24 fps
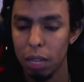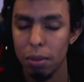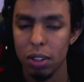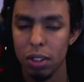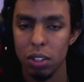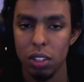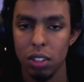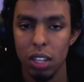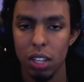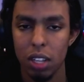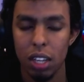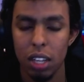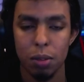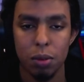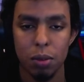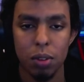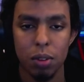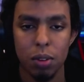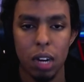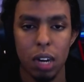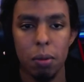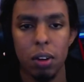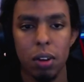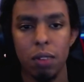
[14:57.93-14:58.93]
Make sure to
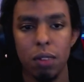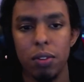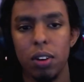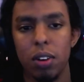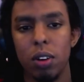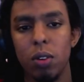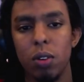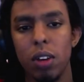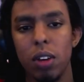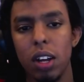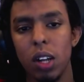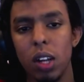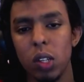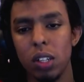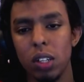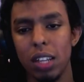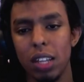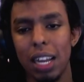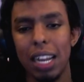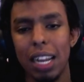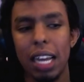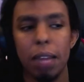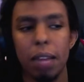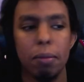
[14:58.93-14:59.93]
subscribe button if you're new, and also
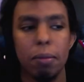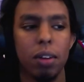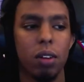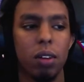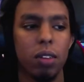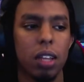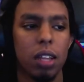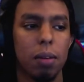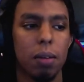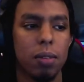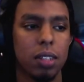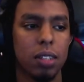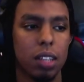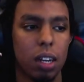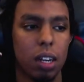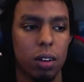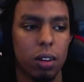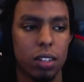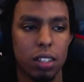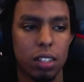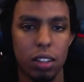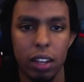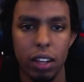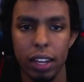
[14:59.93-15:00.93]
that like button. With that being said,
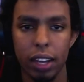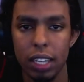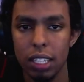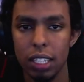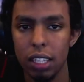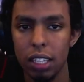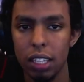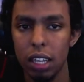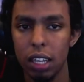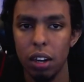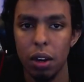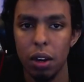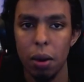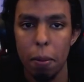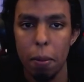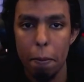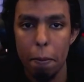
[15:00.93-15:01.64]
I'll see you guys later.